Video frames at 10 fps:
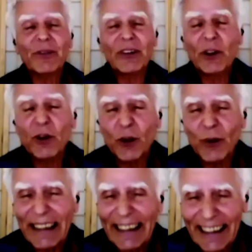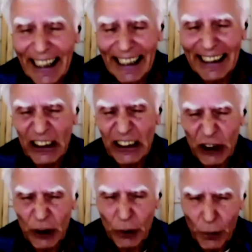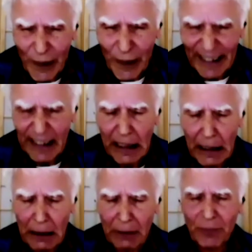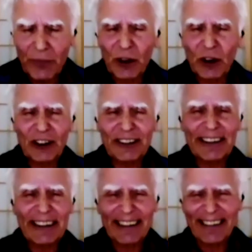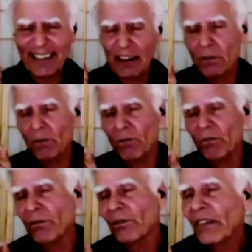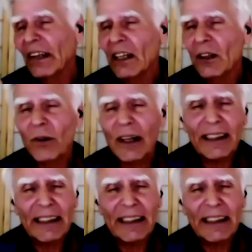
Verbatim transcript: you engage with him on this, mm, one